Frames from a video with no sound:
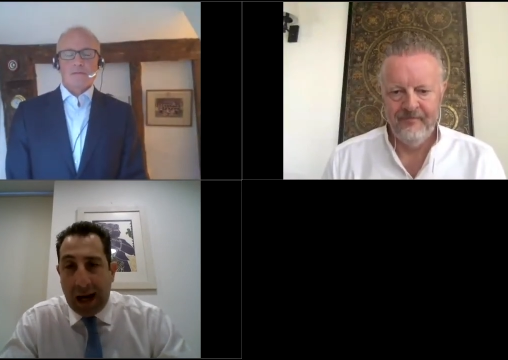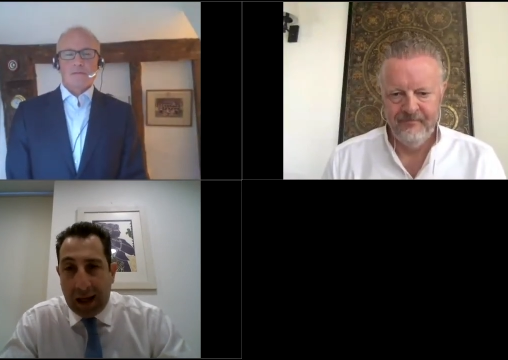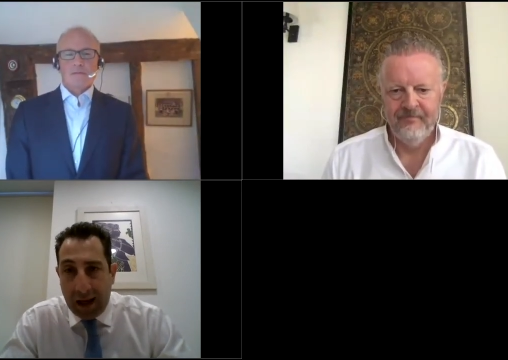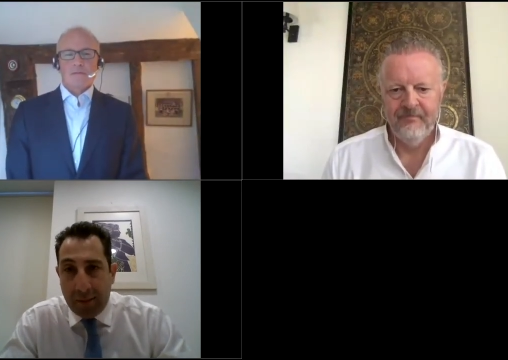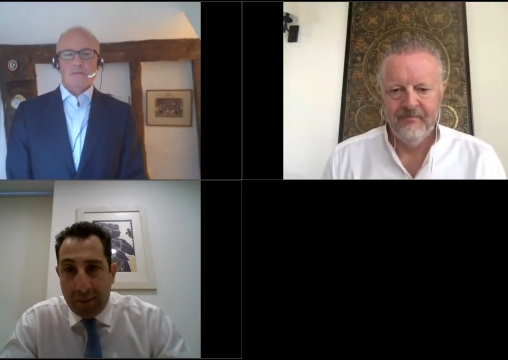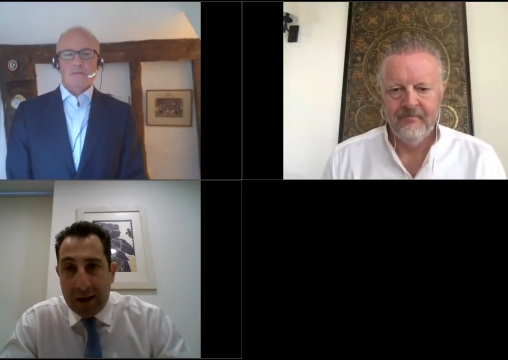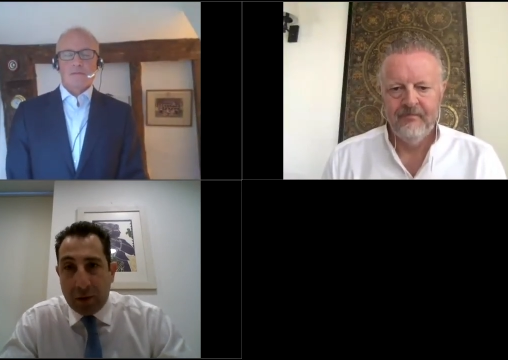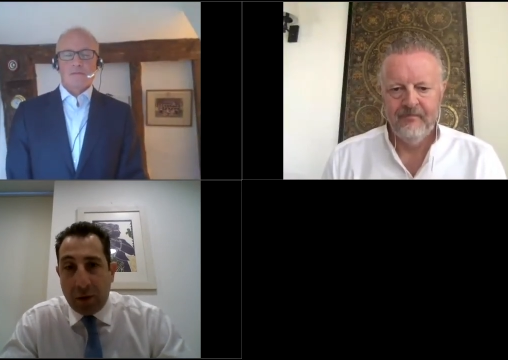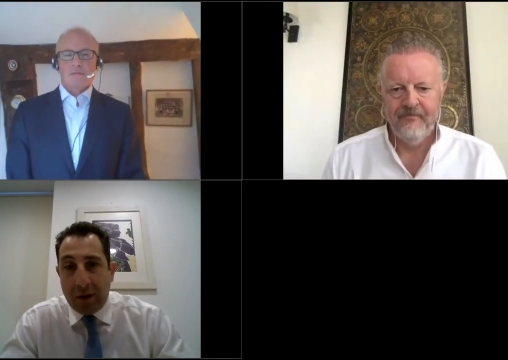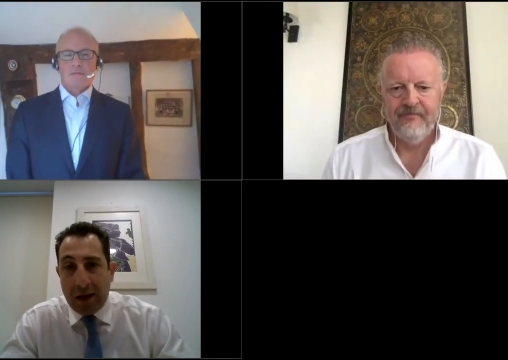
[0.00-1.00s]
Speaker 1: again,
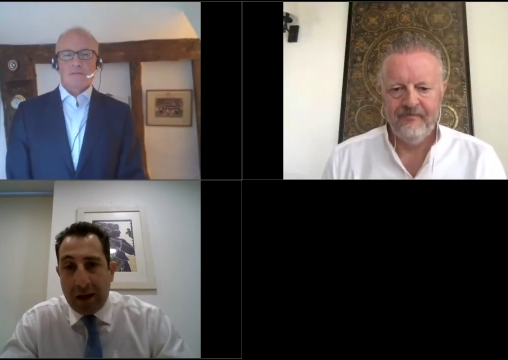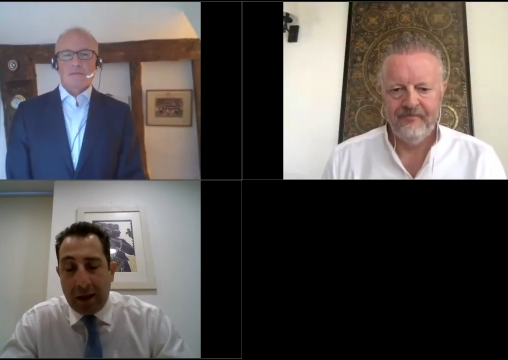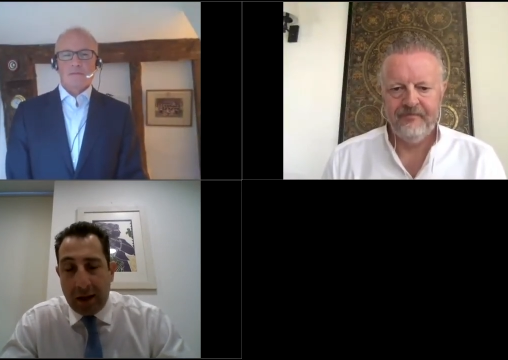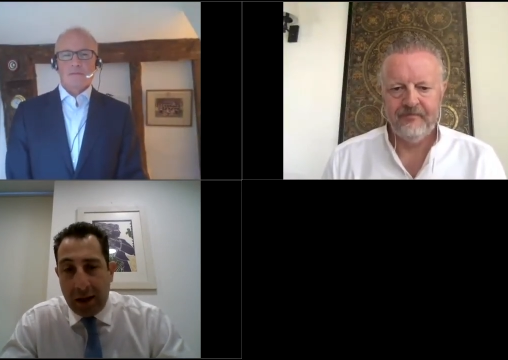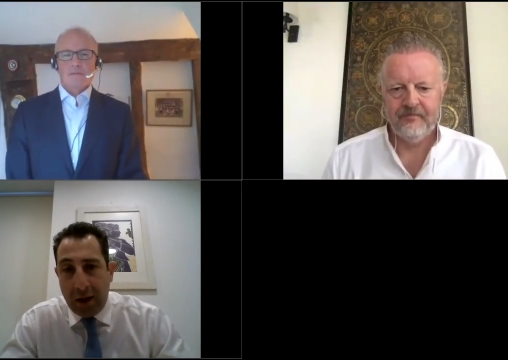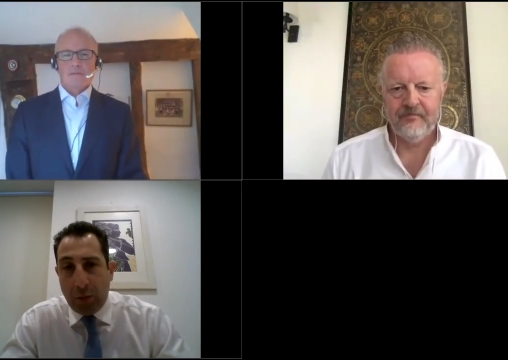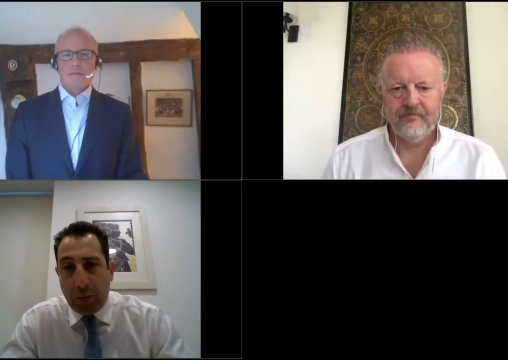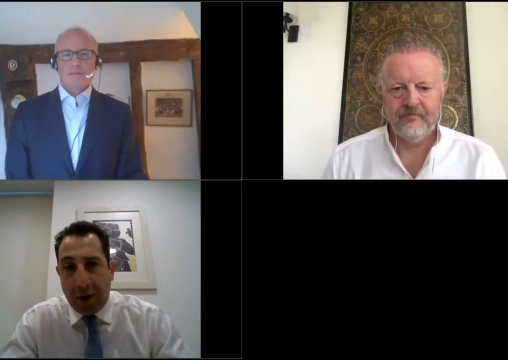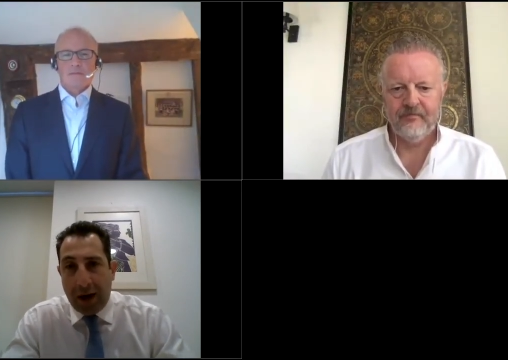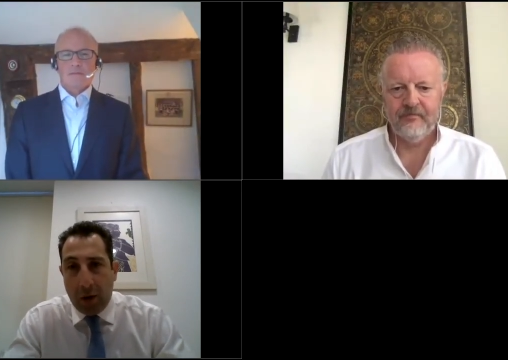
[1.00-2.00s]
based on the E
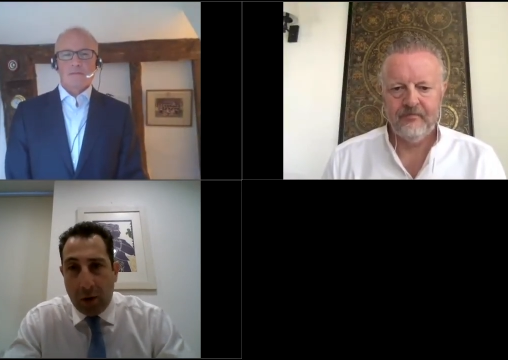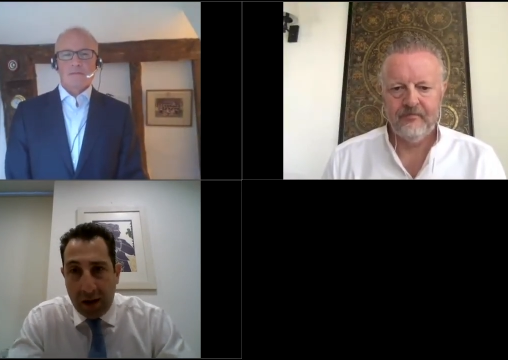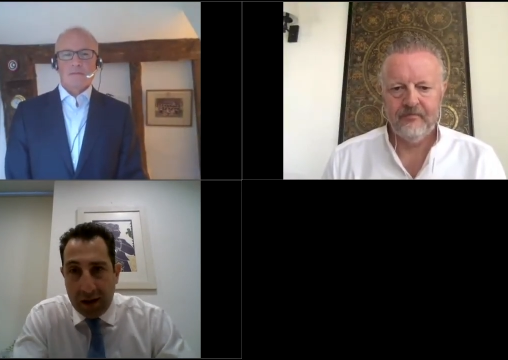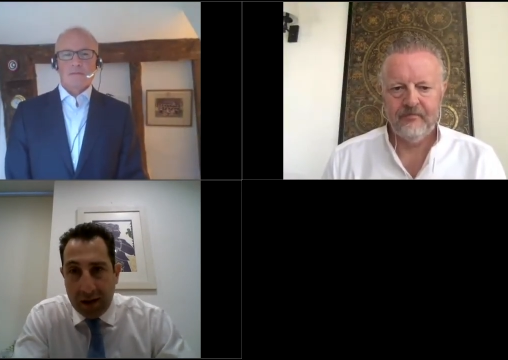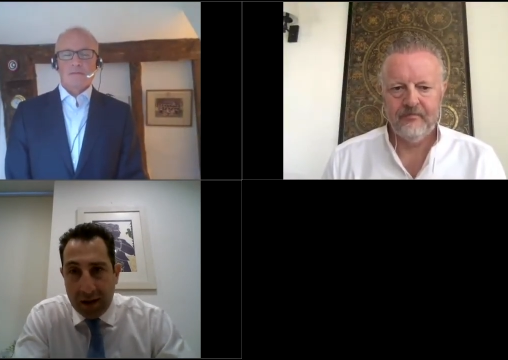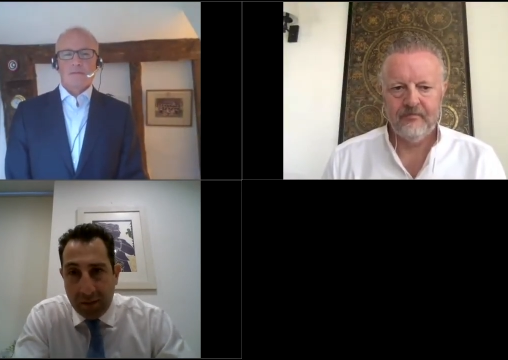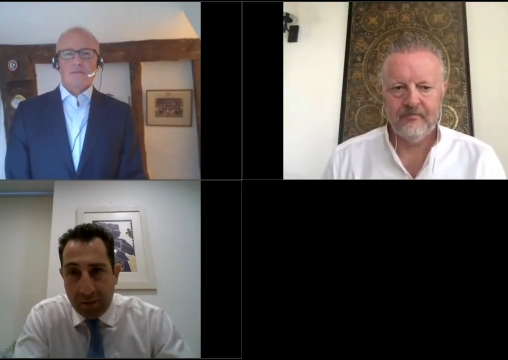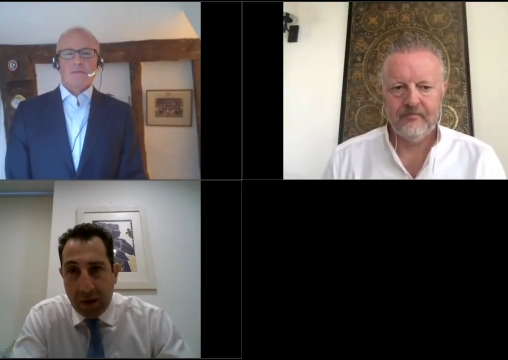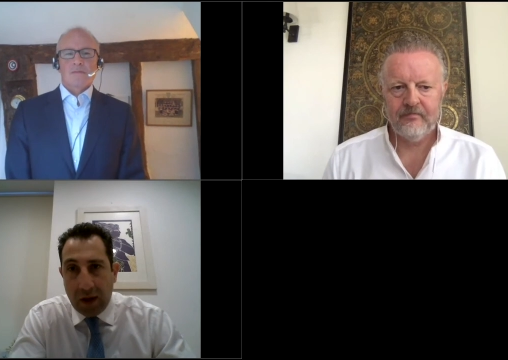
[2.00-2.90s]
U priorities.